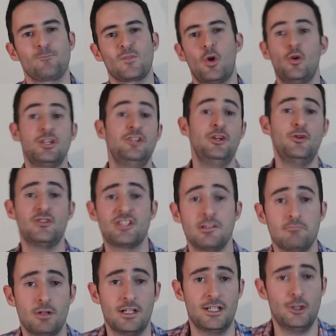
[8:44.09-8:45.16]
or you know
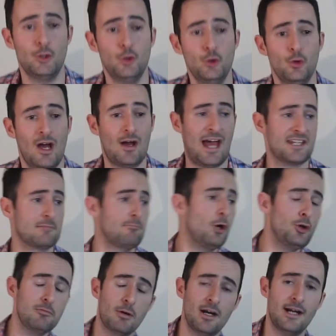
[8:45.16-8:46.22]
somebody who has a
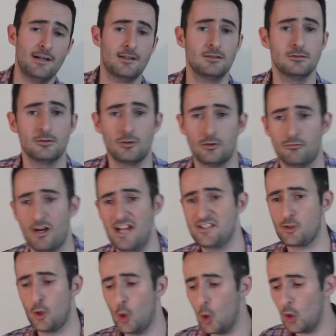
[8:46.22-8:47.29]
motorbike or rides a
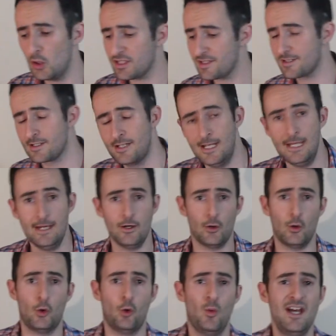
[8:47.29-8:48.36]
horse,
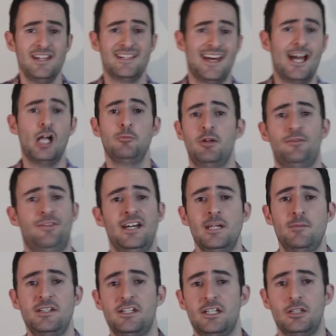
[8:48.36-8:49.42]
or wears a helmet for any
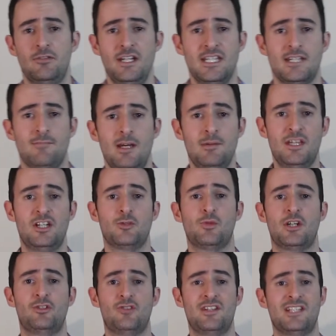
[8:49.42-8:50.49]
particular reason, maybe they just
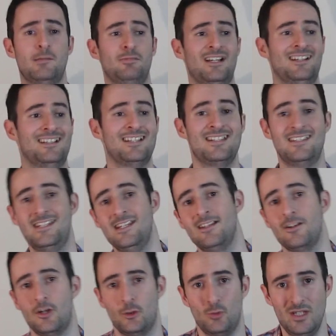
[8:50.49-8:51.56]
want to dress up like the Stig
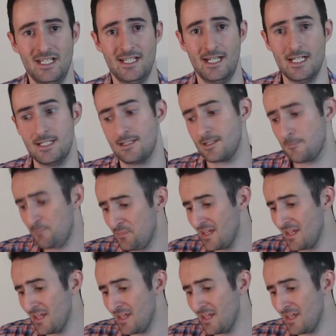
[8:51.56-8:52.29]
on weekends,